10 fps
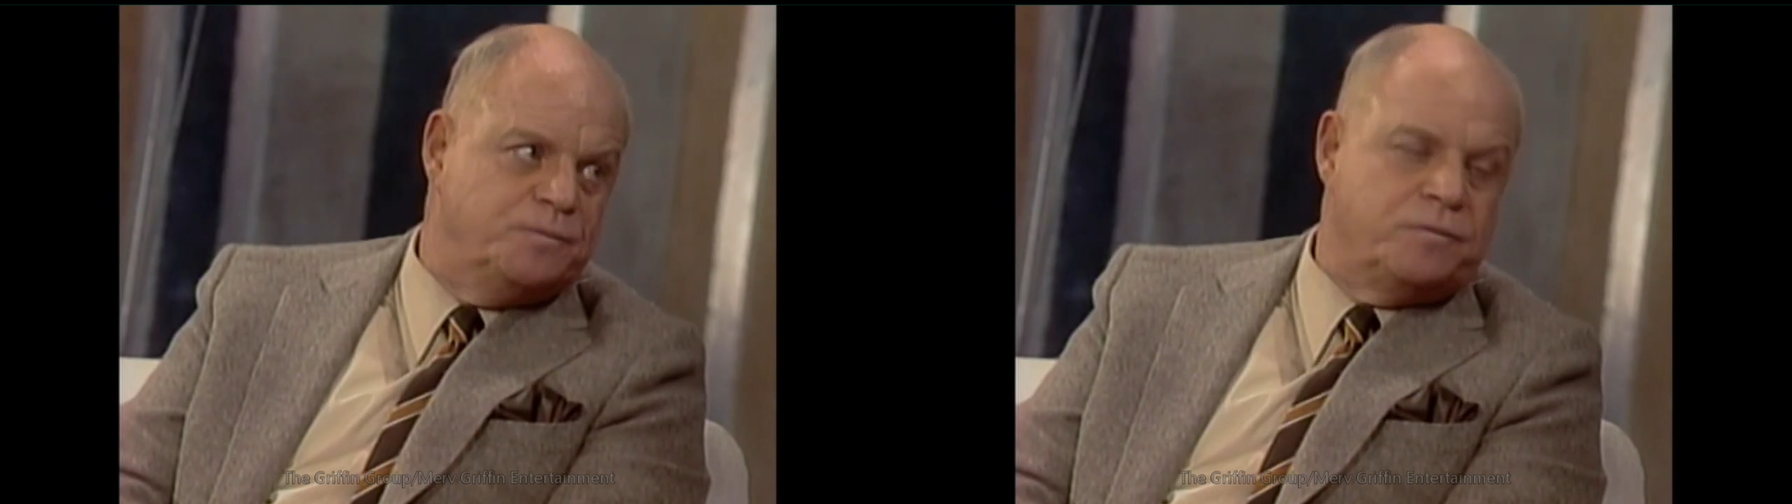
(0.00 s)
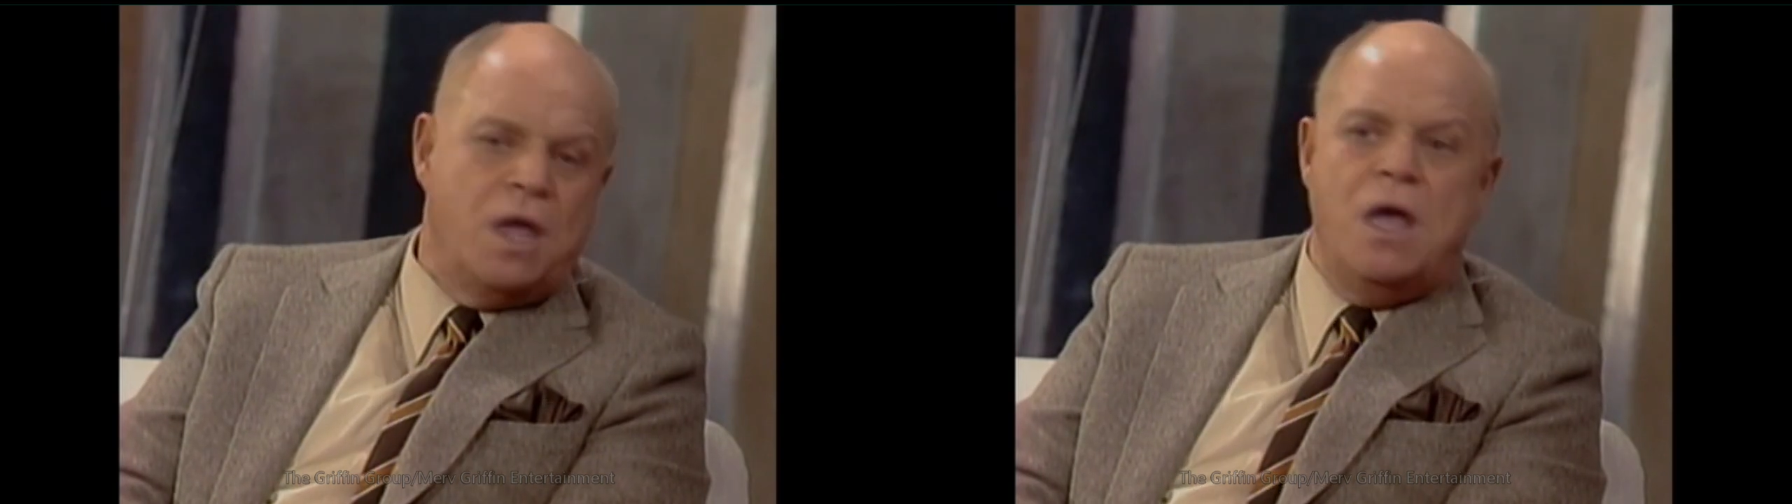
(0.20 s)

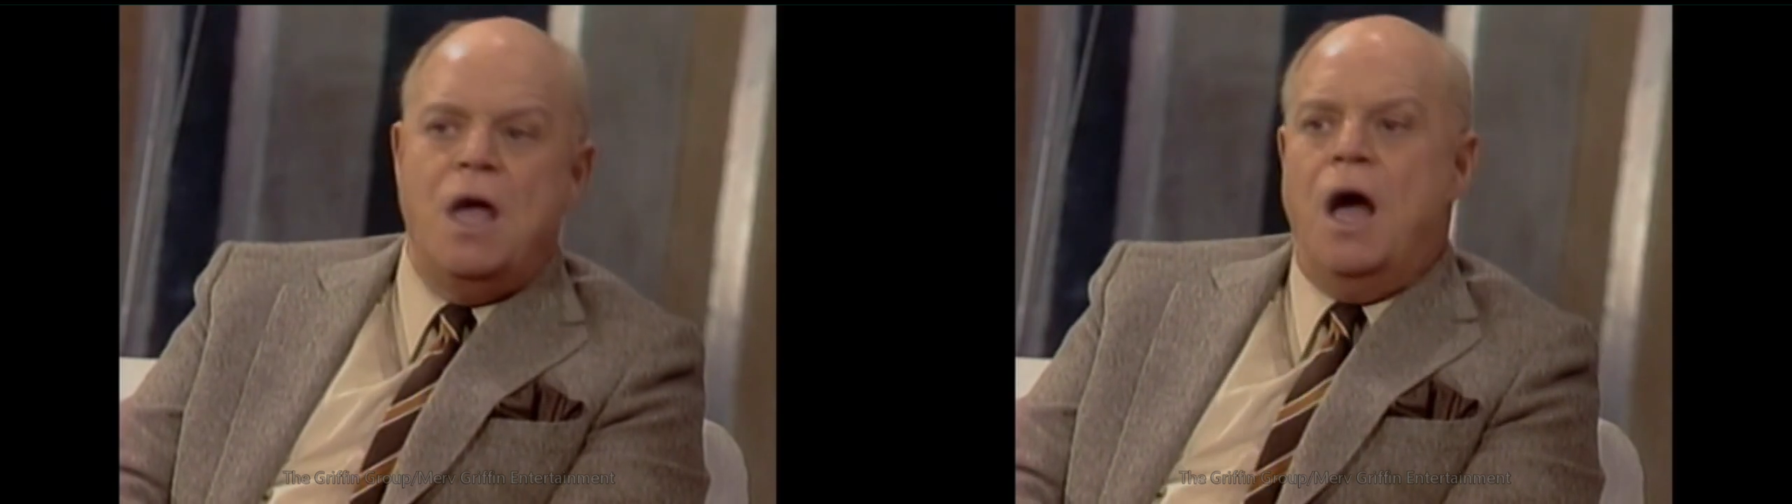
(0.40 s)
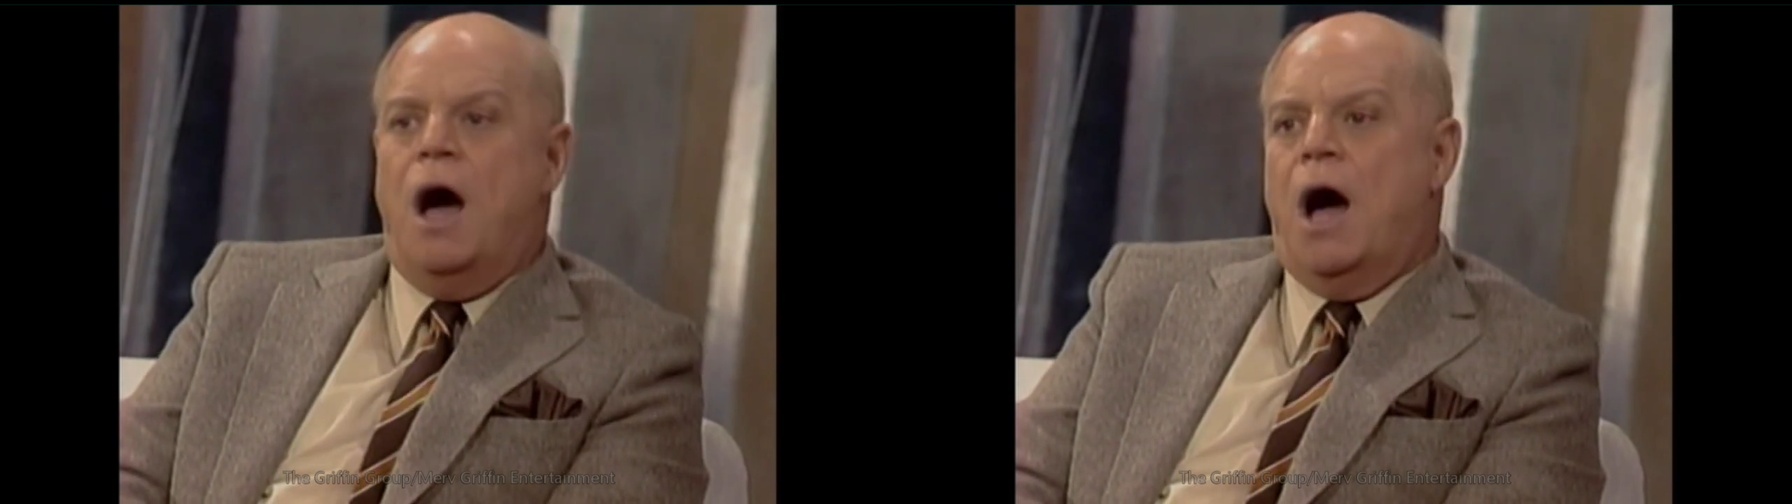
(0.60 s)

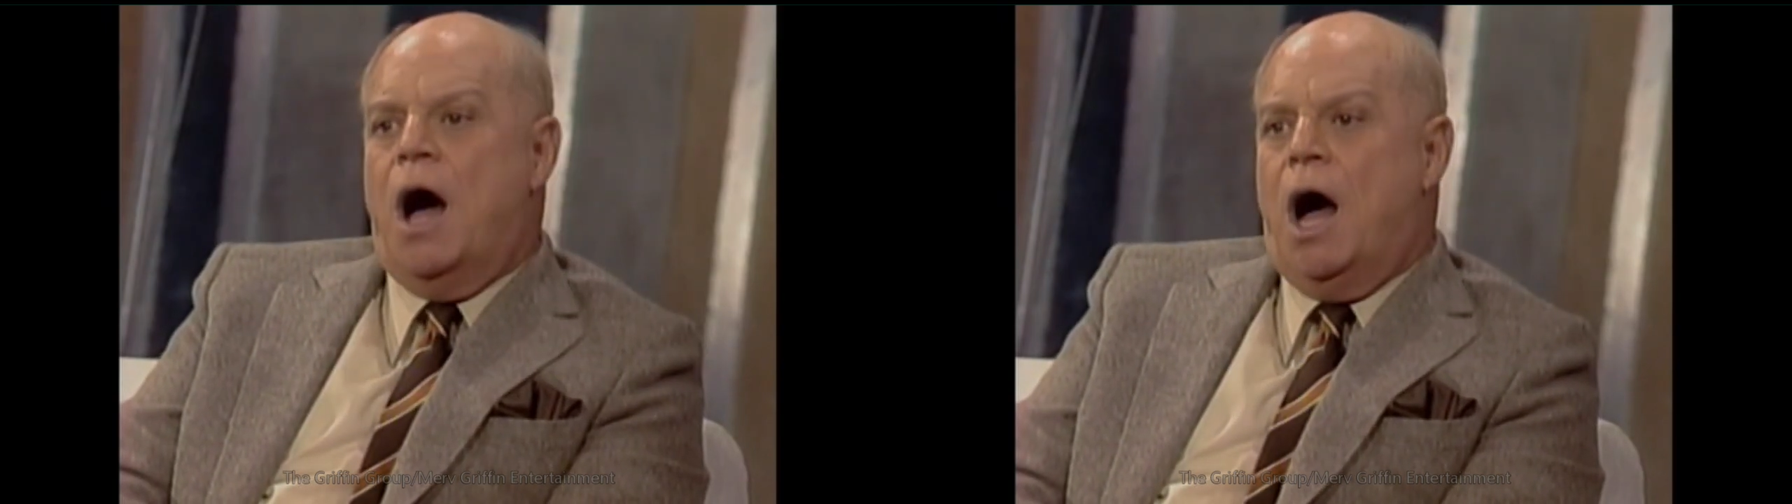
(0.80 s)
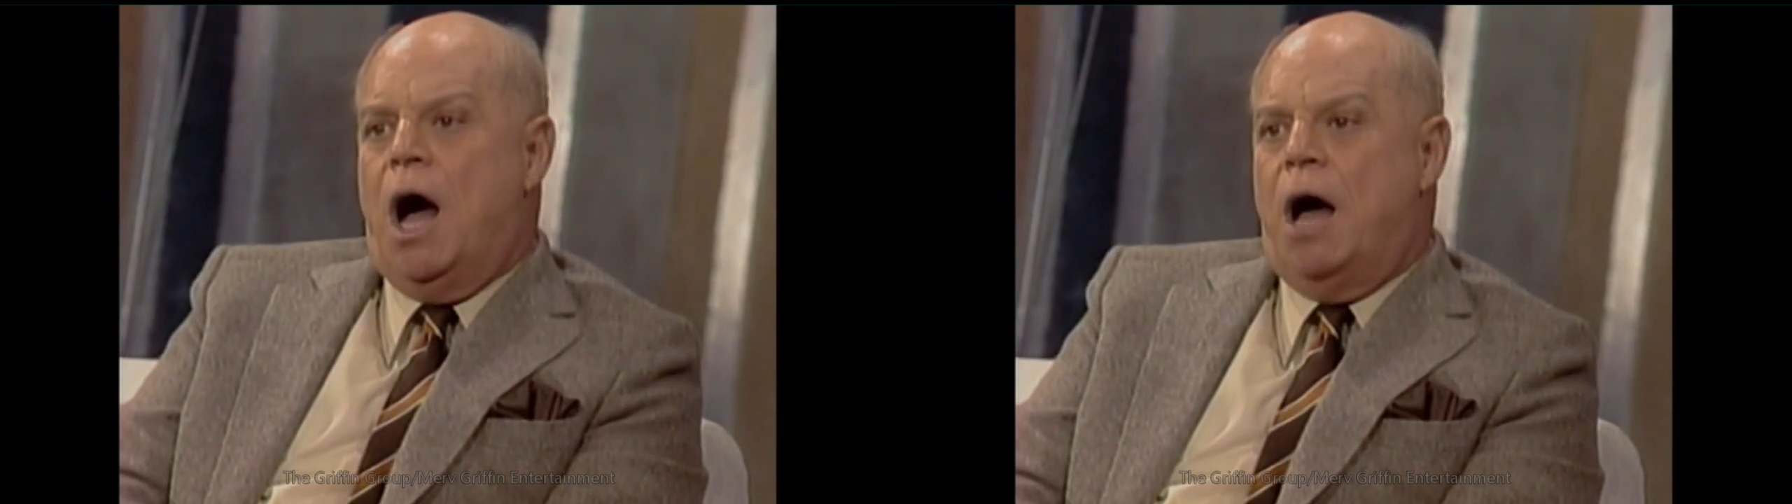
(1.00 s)

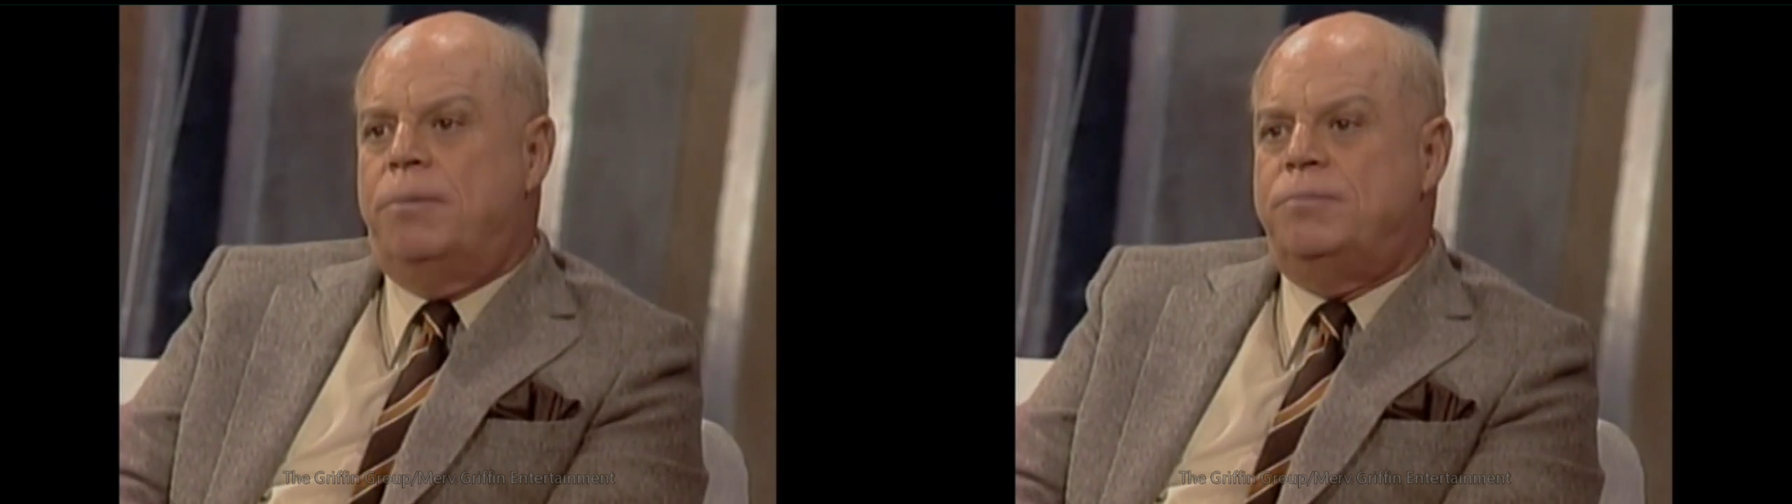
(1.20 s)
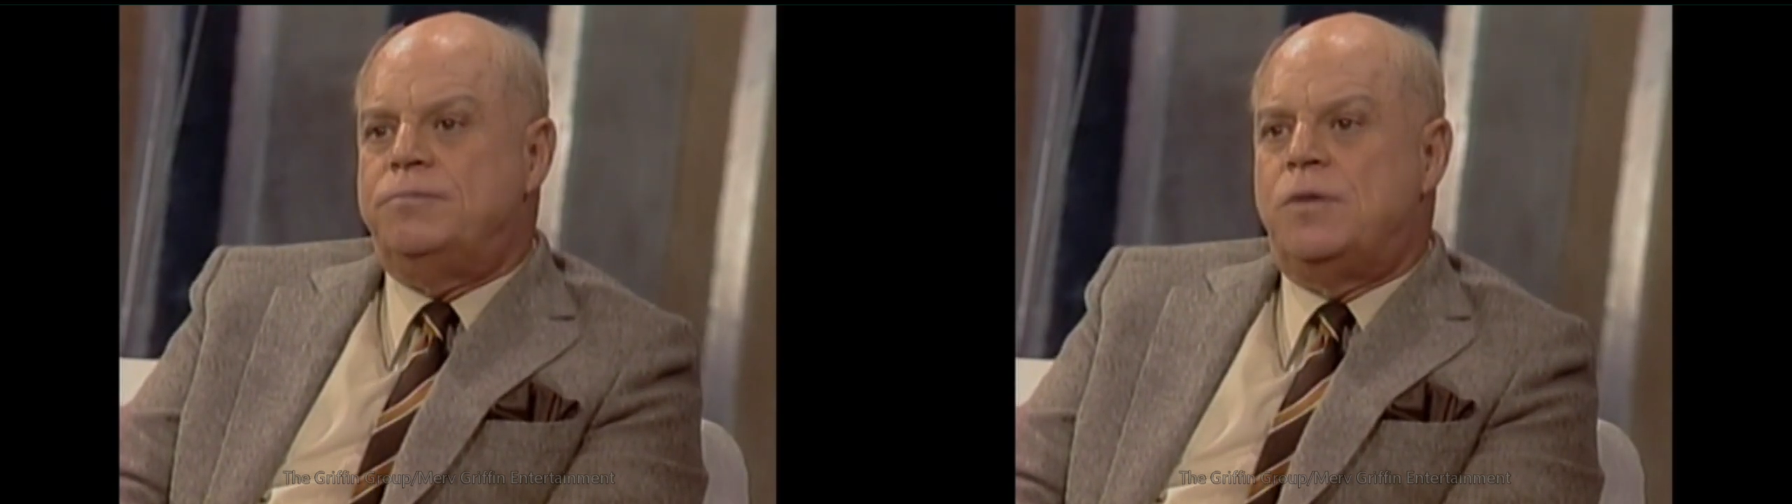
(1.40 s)

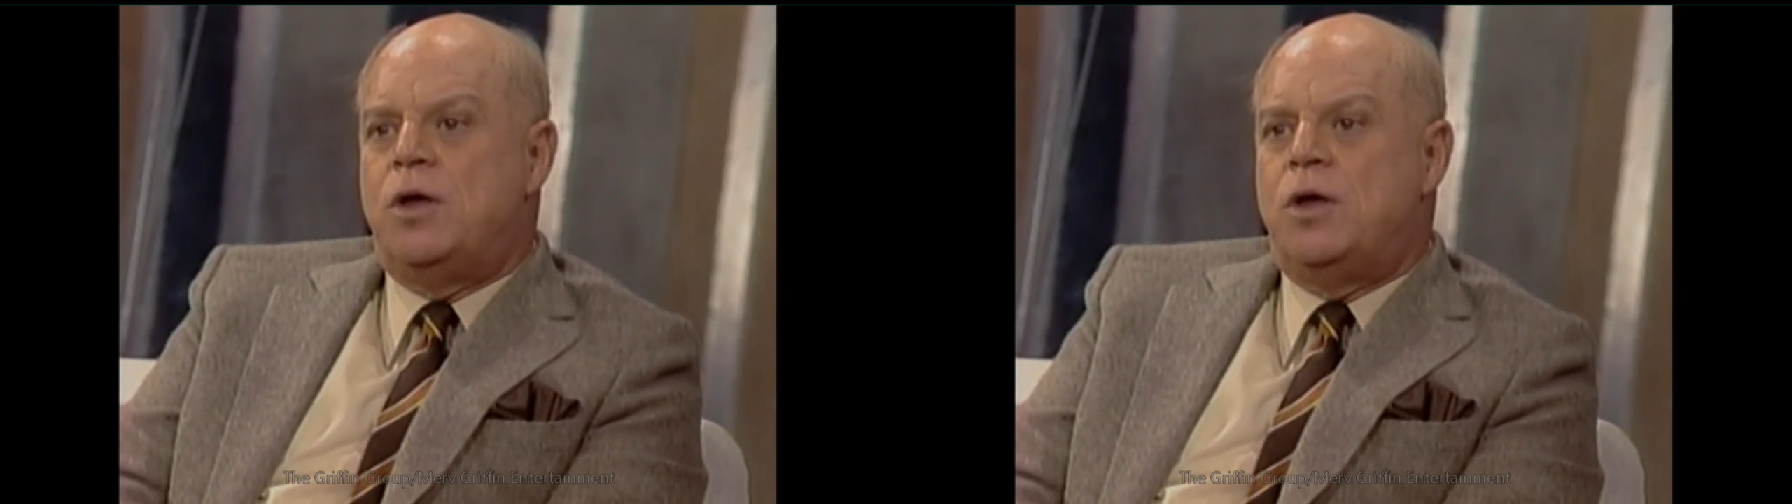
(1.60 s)
Uh-huh.